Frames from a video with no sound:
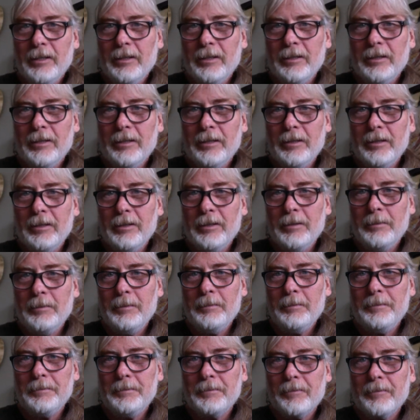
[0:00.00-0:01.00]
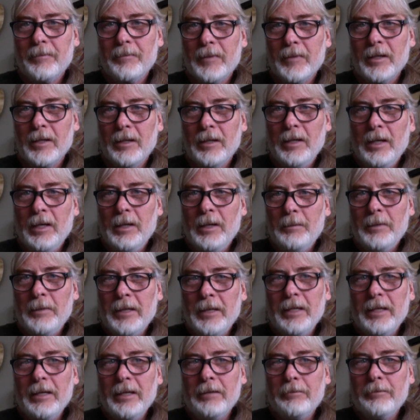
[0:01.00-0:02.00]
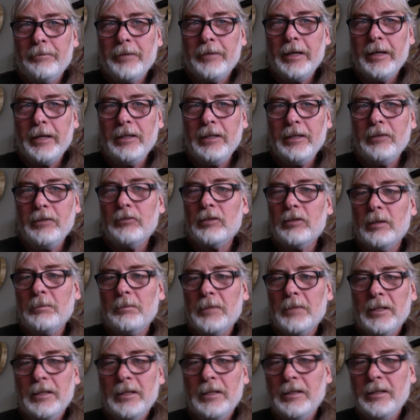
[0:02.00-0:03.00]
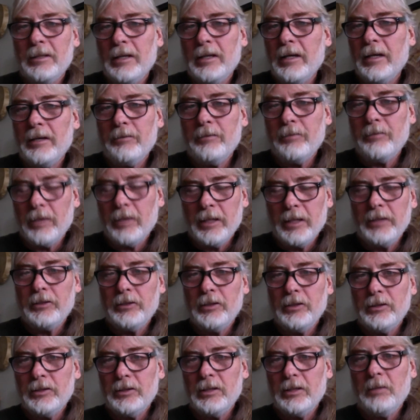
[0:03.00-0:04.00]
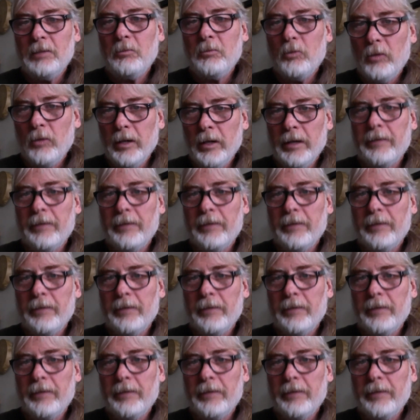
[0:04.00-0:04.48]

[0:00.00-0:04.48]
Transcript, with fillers: Um, but again, finding something to have relationship with